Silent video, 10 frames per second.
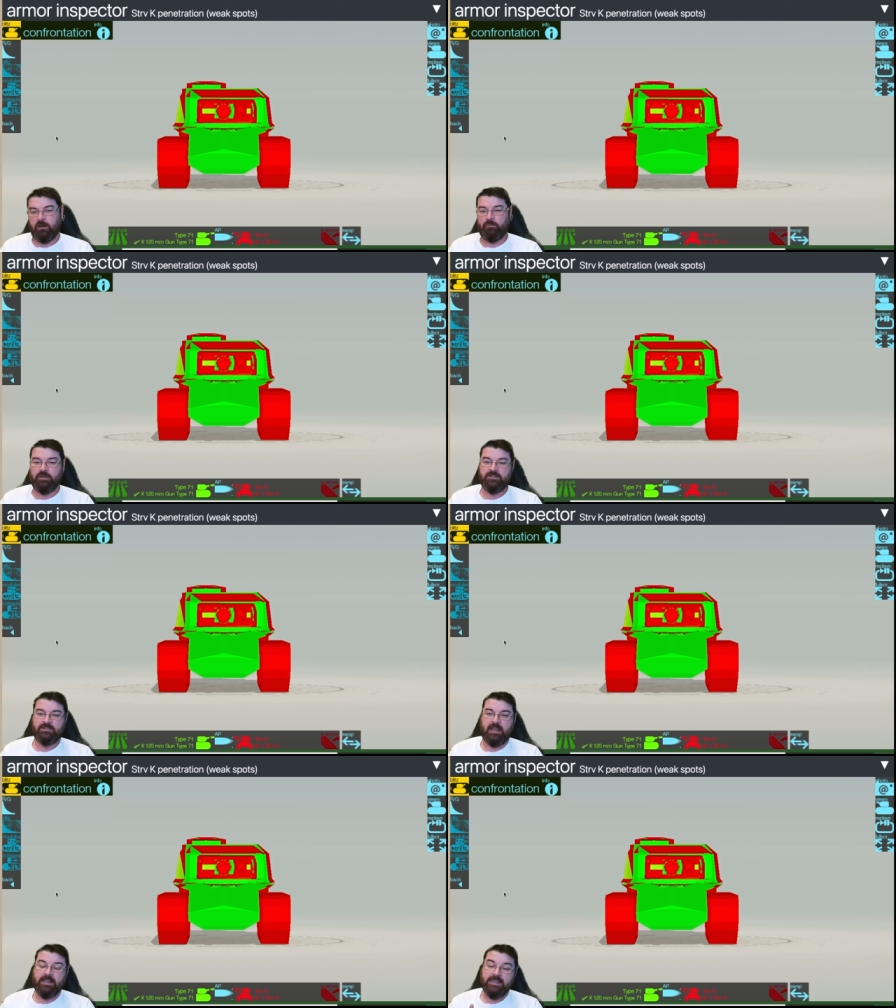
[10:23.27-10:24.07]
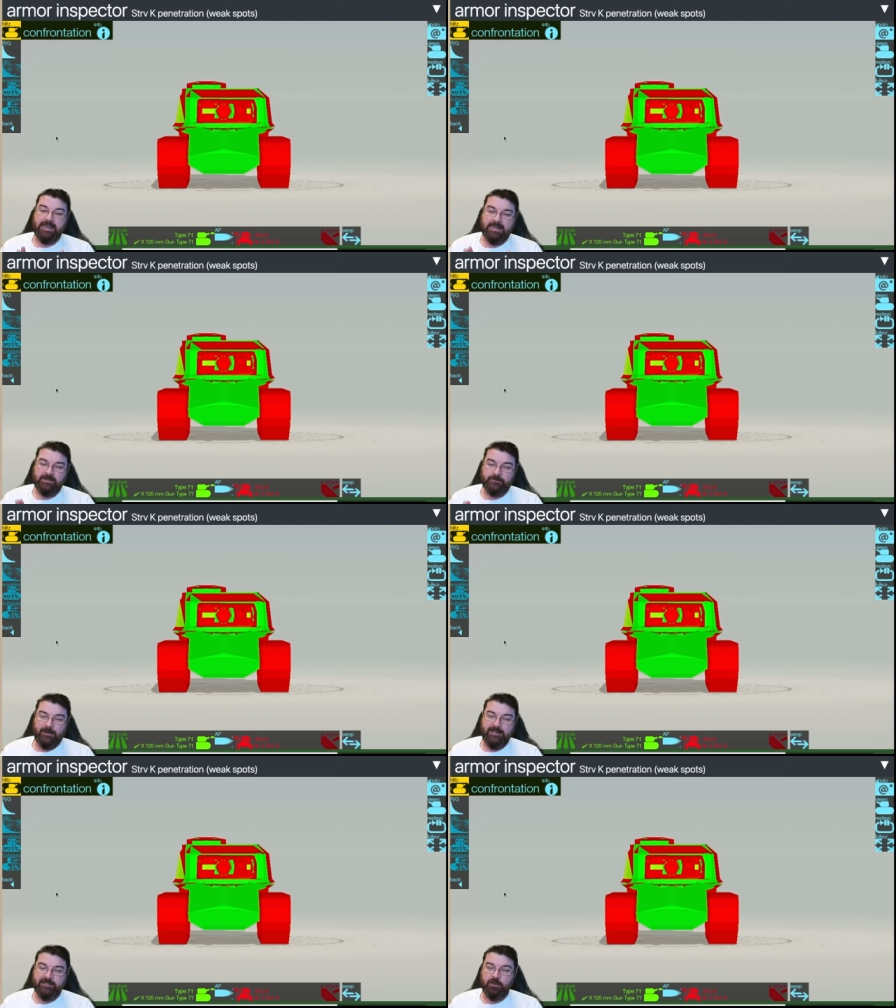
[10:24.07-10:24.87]
of this tank. It is
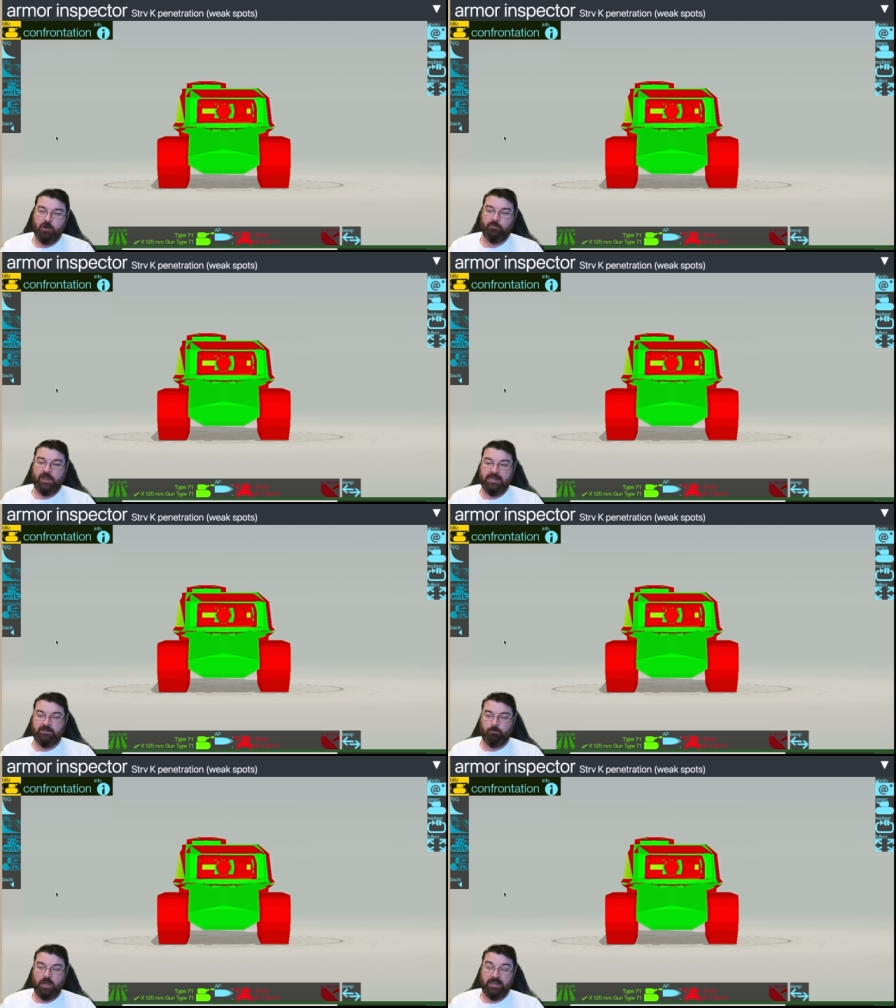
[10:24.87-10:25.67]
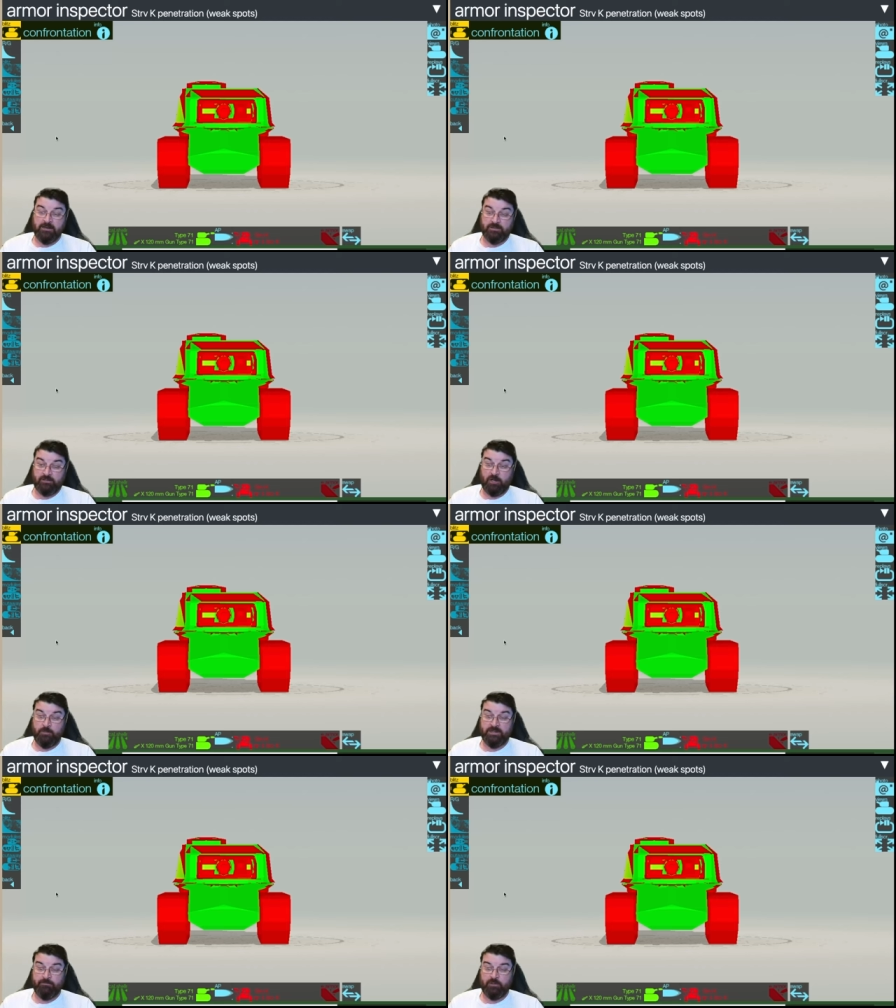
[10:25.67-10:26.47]
facing off a, against a Type
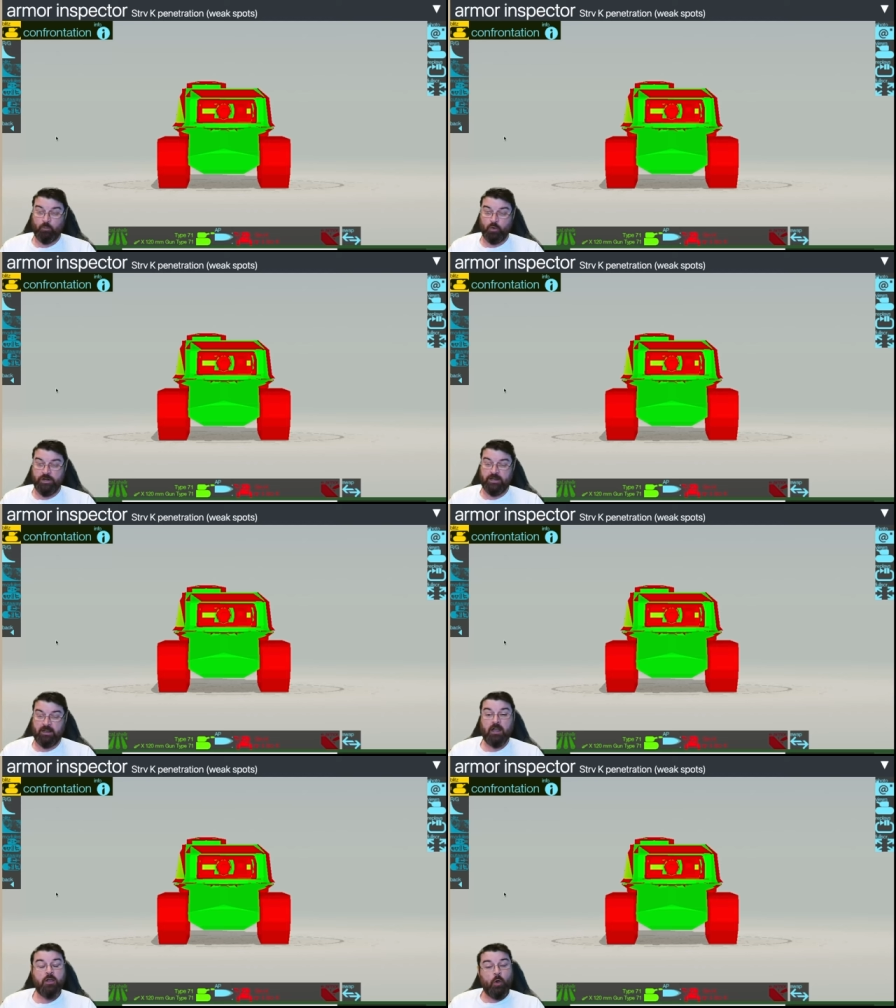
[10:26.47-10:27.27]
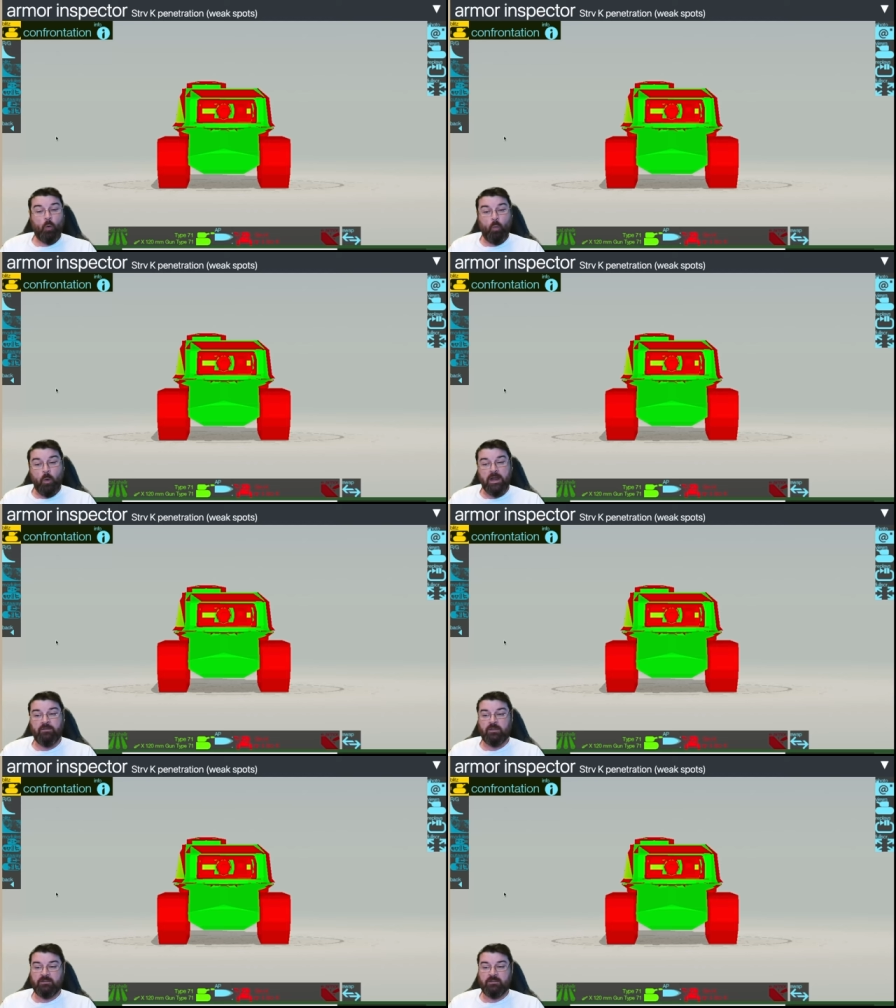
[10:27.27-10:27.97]
71 here, with